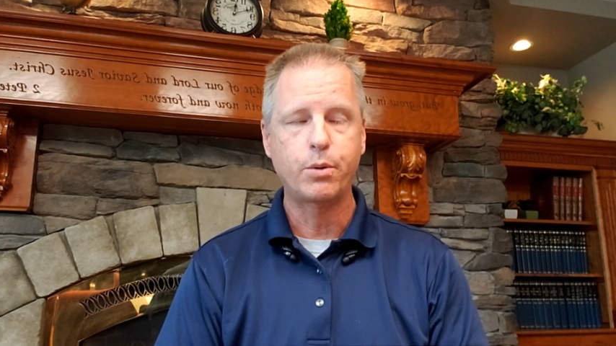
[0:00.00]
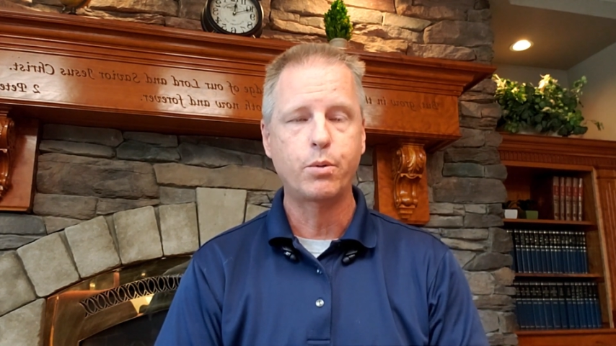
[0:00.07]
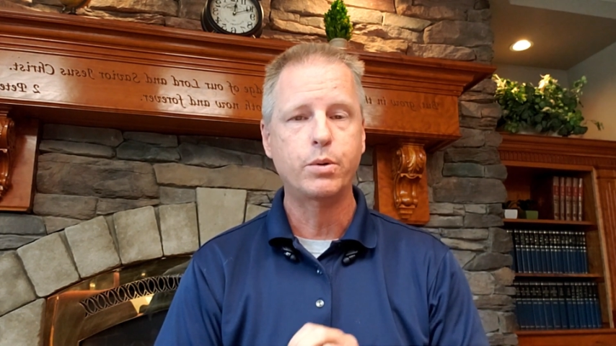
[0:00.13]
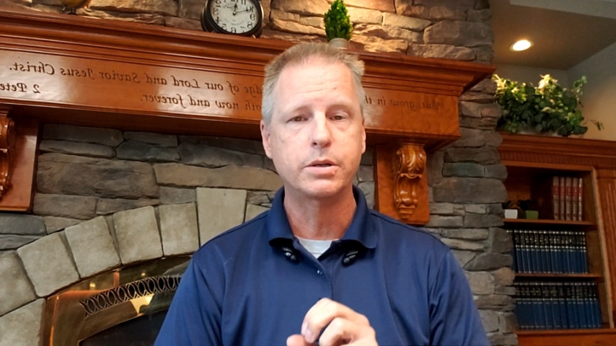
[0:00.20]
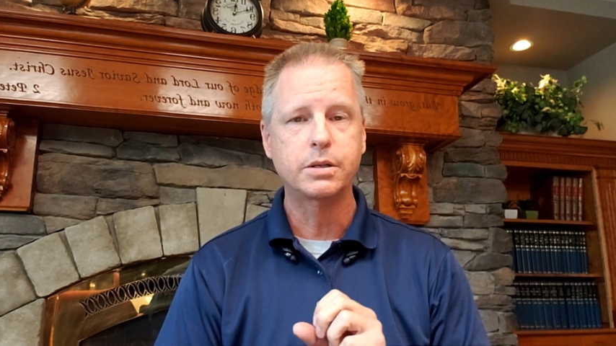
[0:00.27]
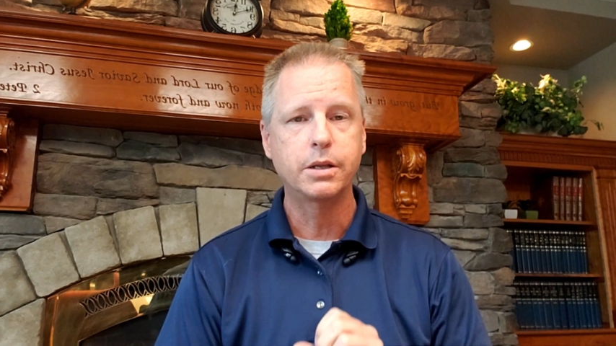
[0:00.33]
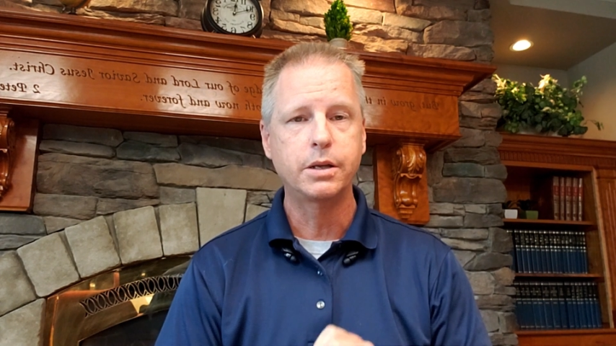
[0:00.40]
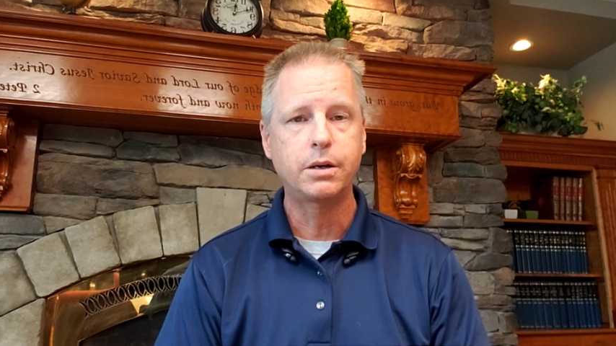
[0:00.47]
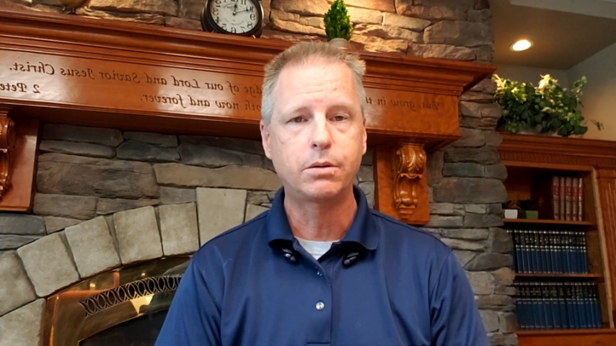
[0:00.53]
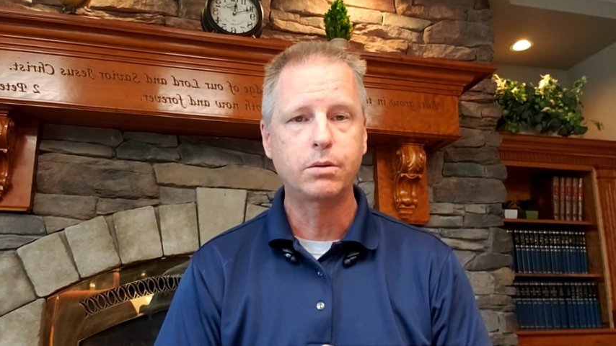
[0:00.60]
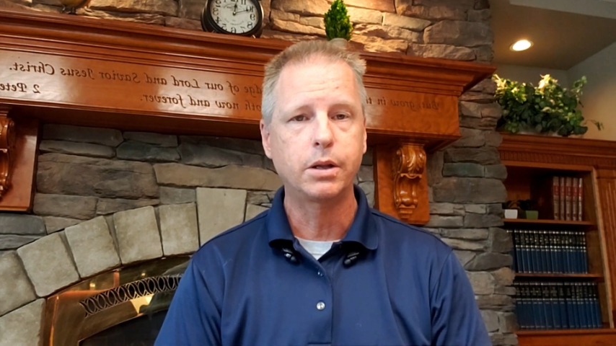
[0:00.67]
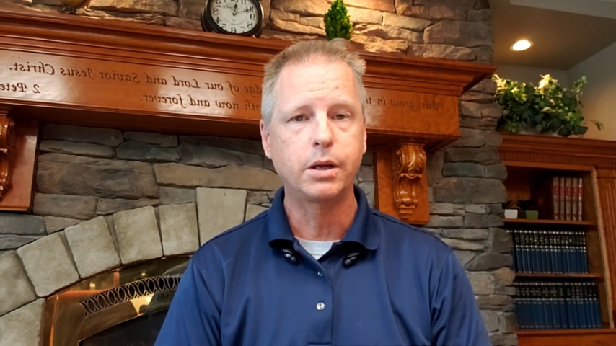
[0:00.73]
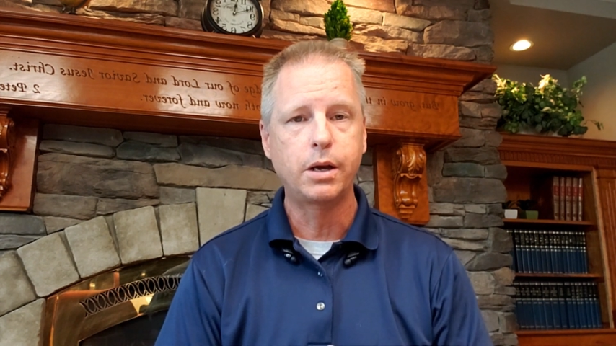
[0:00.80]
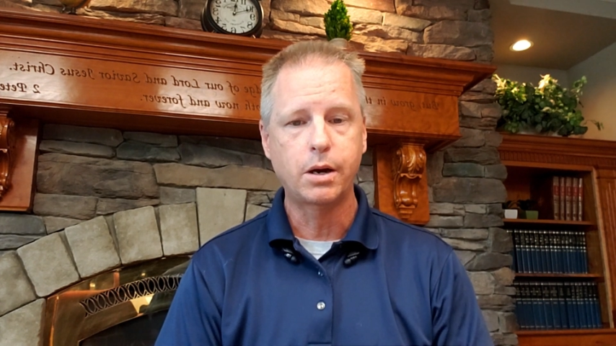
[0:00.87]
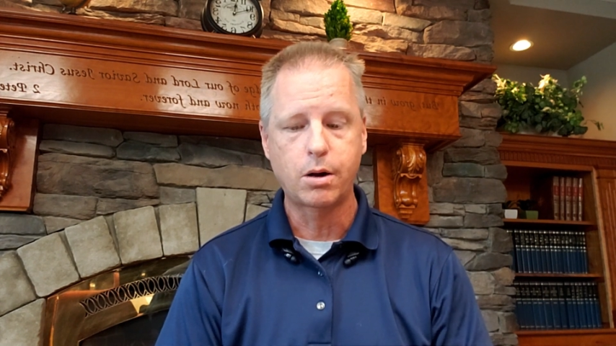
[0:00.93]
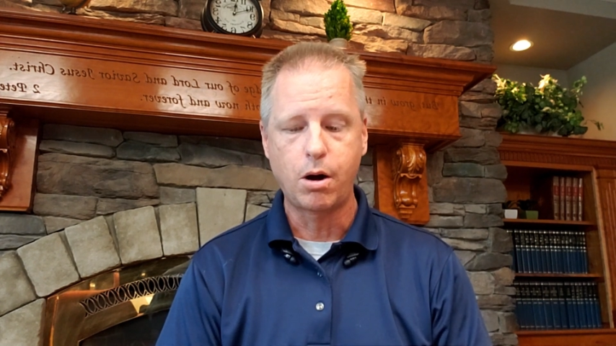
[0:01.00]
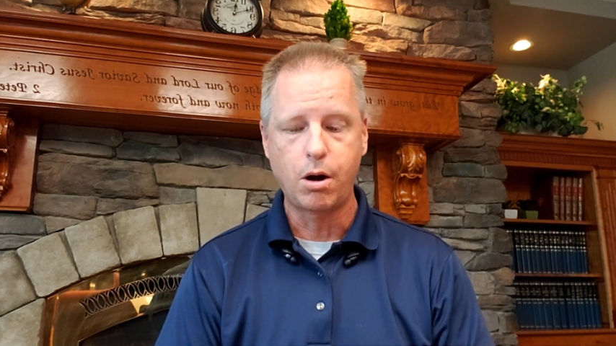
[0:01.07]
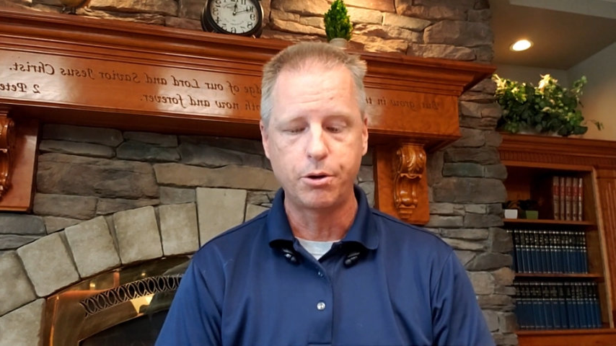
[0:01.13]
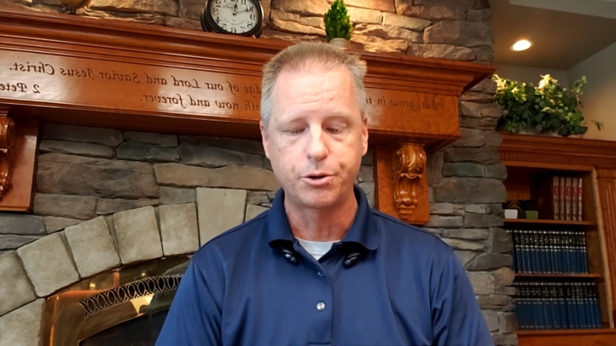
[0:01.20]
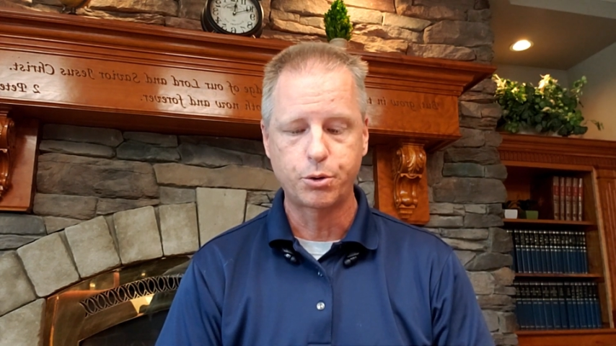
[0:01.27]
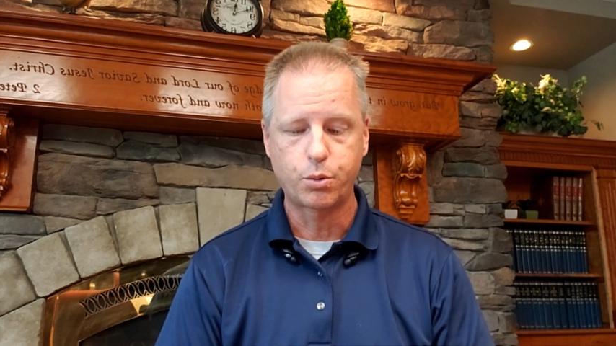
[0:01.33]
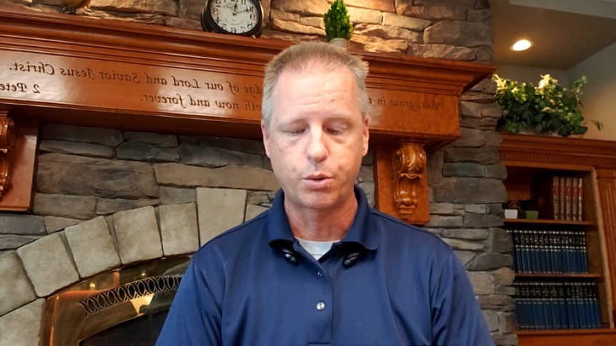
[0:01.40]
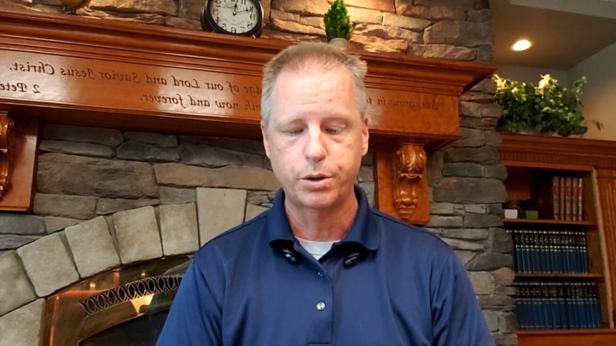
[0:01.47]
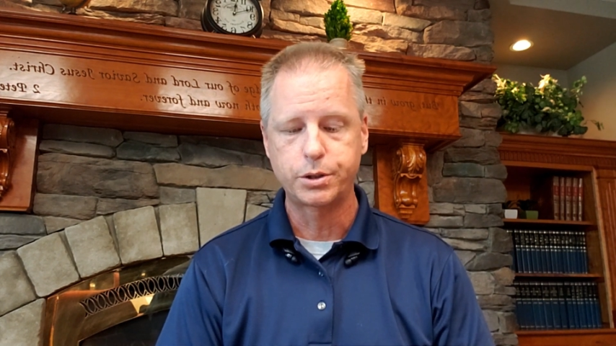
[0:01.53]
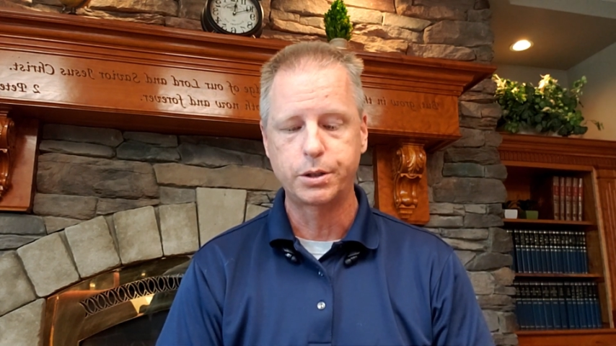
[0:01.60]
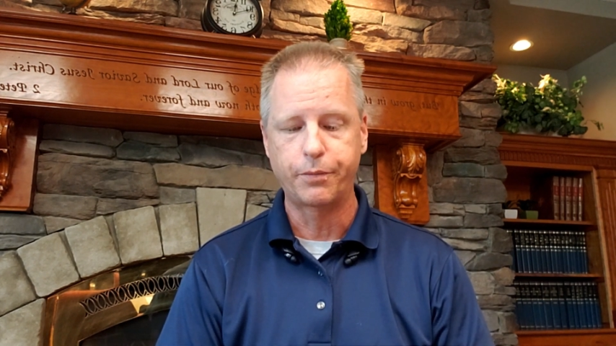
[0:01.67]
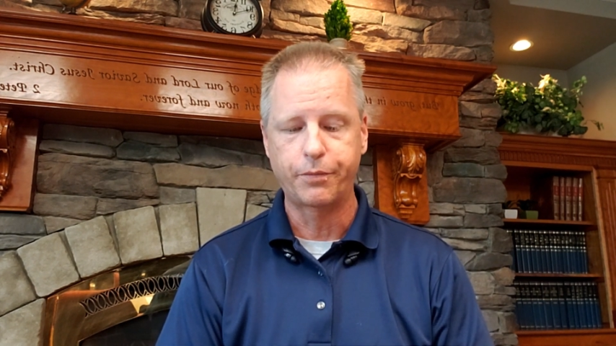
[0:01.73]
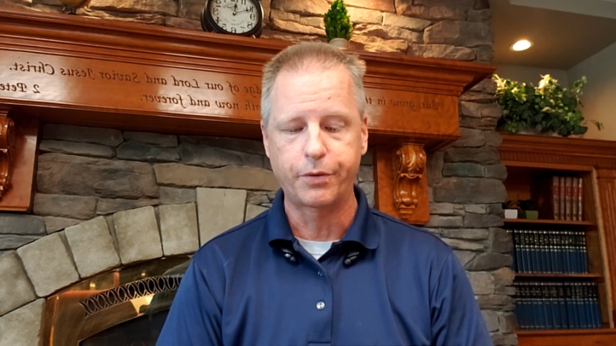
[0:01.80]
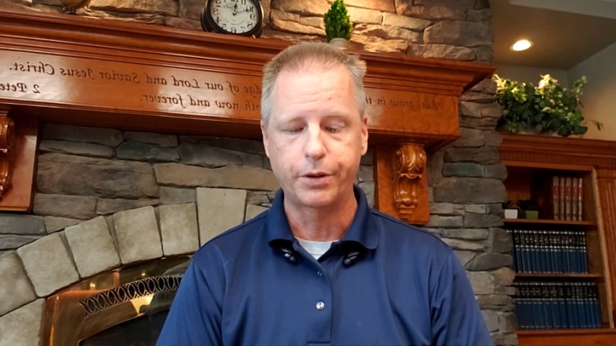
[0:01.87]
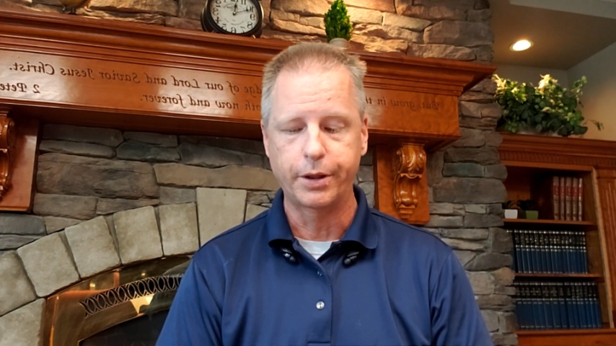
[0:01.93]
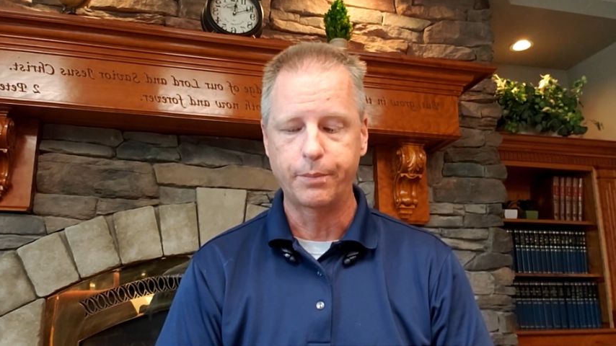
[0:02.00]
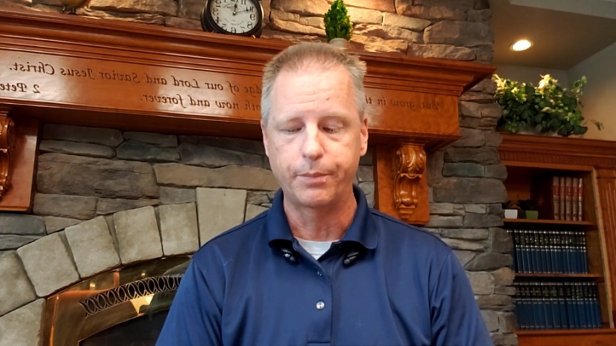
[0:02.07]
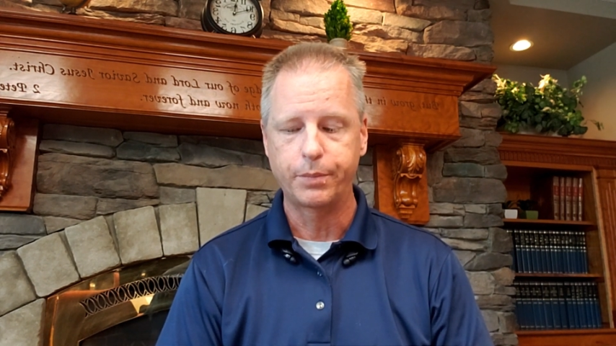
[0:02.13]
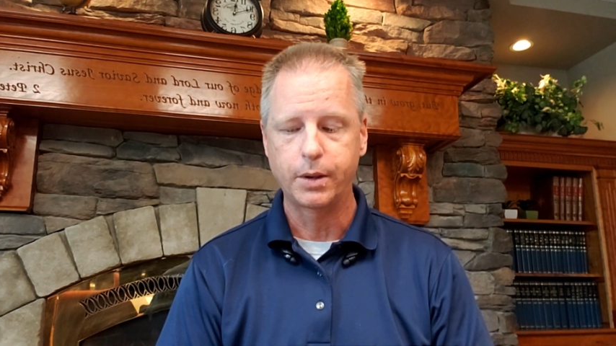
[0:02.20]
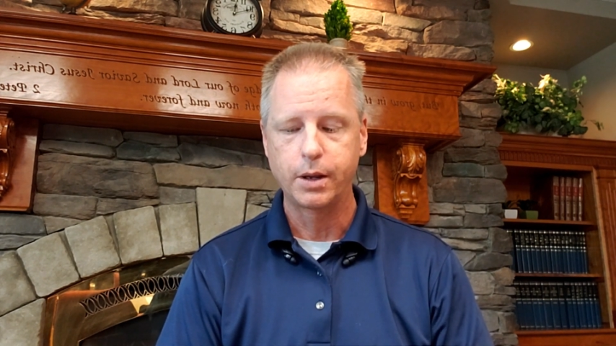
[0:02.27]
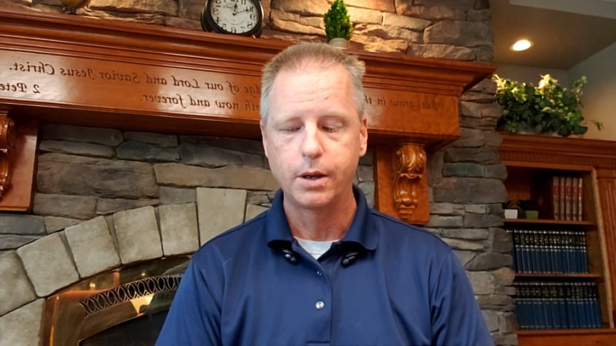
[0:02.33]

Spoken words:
It was literally a call to worship for them.